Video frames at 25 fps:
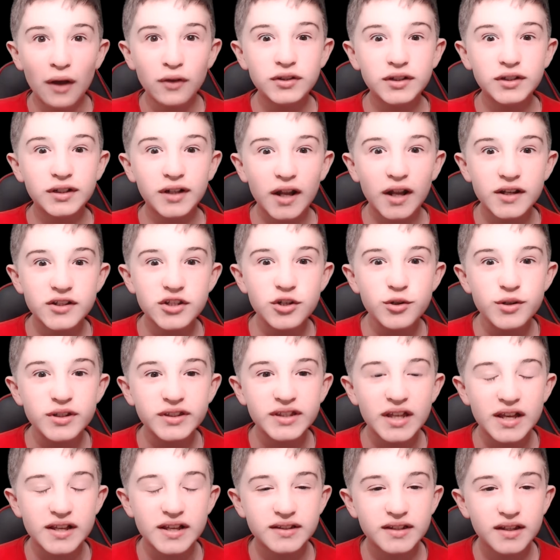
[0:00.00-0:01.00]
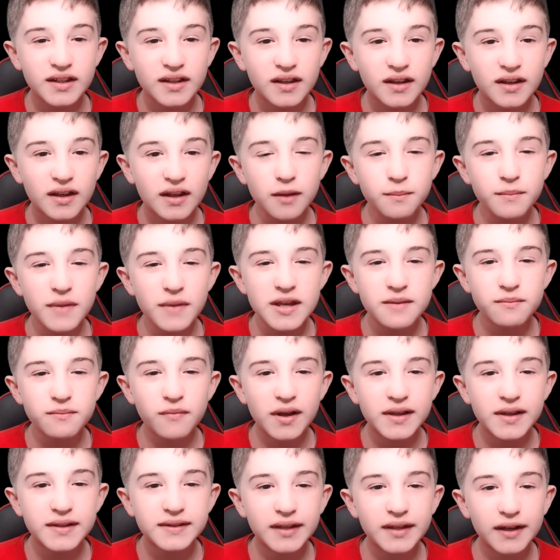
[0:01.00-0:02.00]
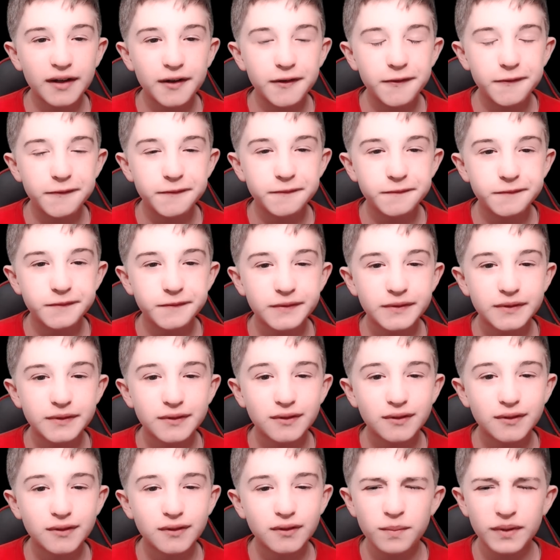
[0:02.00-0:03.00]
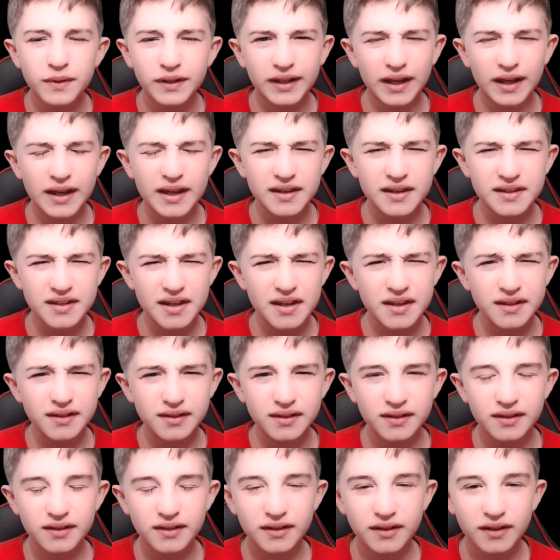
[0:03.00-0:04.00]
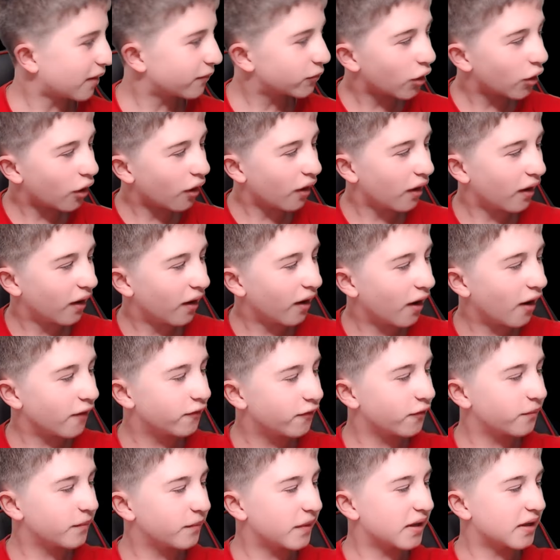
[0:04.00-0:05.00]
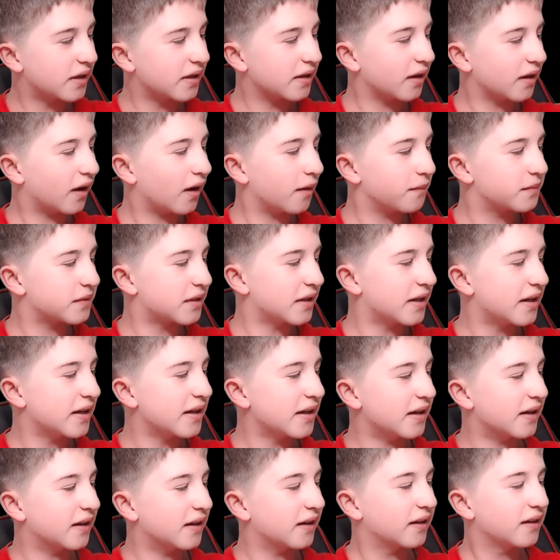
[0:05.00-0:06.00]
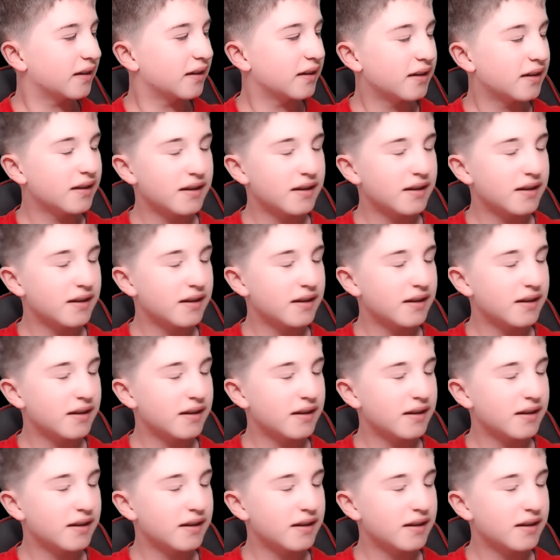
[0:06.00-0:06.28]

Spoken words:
What else can I do with this? Can I make myself duplicated? Because I've got half of me up to here.